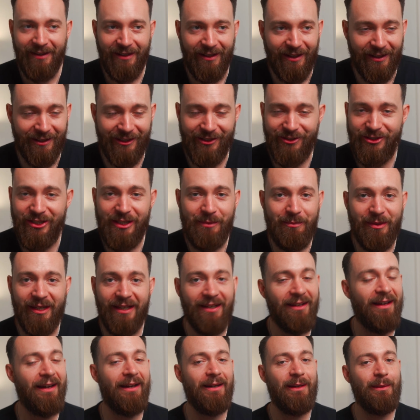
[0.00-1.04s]
on the cheap
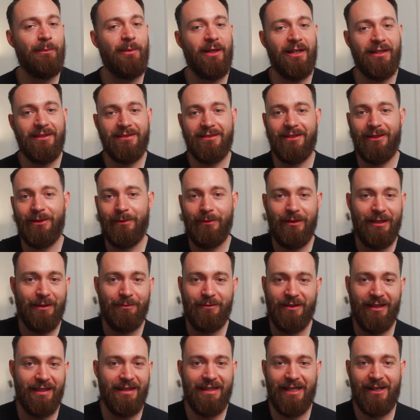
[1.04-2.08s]
end, $100 all the way up
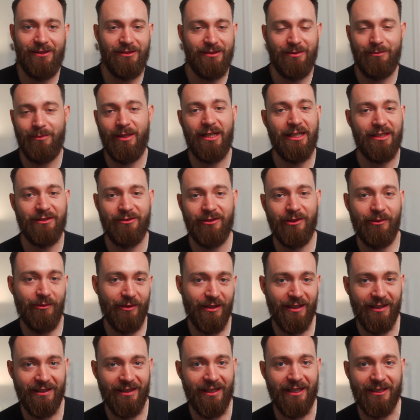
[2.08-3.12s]
to $1,000 for a
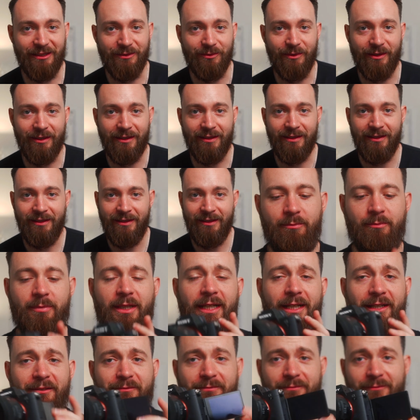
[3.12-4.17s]
really nice one. But
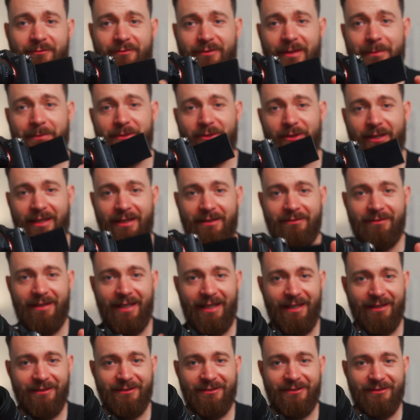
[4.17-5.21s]
yeah, flip screen
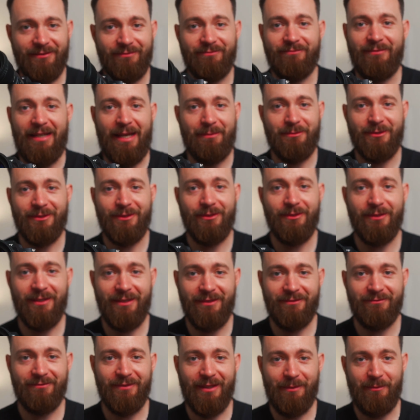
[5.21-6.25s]
is
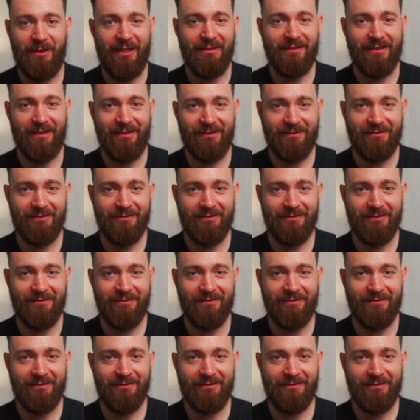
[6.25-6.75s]
absolutely amazing.